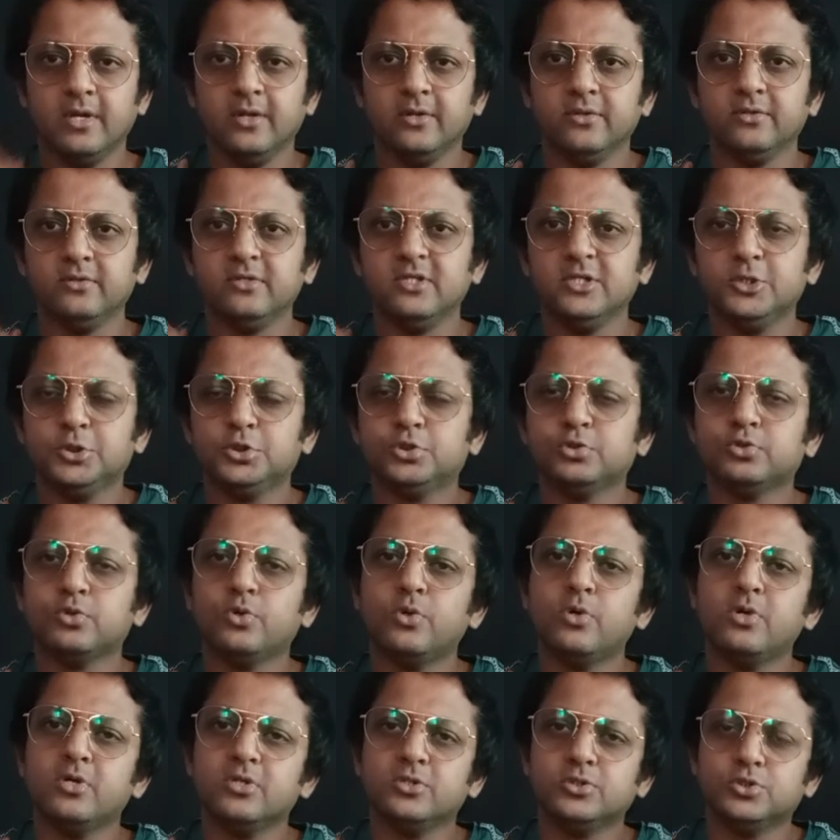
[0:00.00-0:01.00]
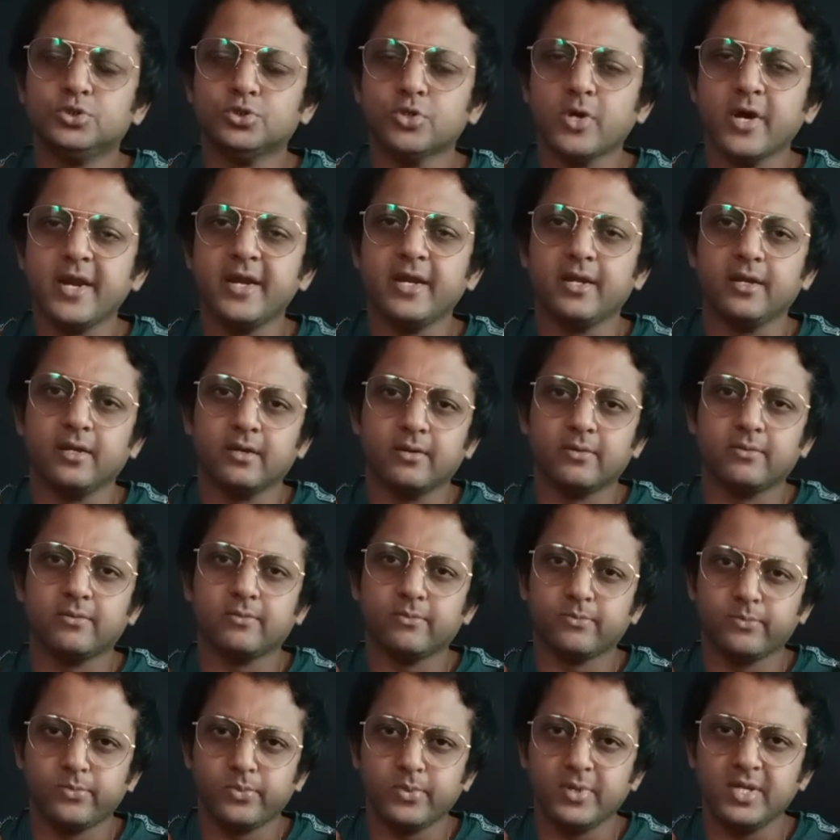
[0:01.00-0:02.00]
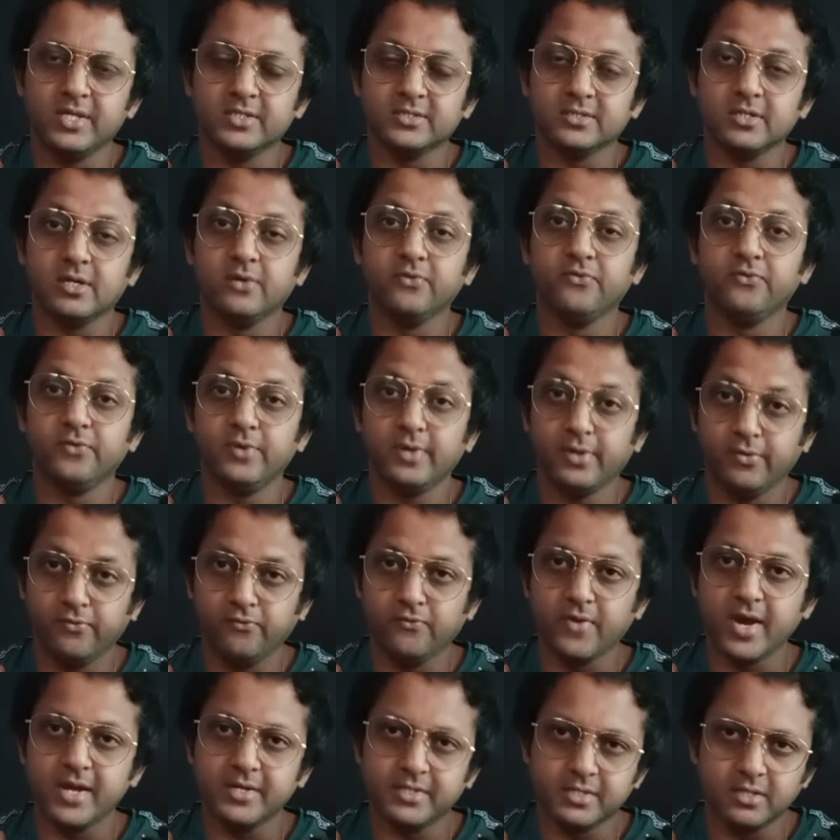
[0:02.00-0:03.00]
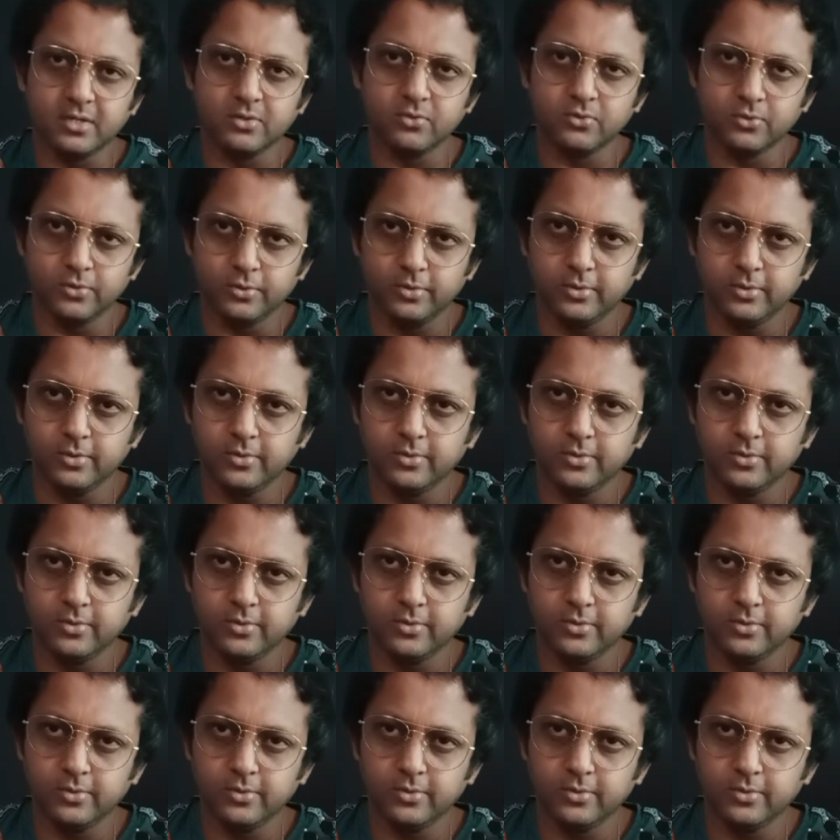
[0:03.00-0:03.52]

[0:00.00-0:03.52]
this shoulder joint plays a very vital role.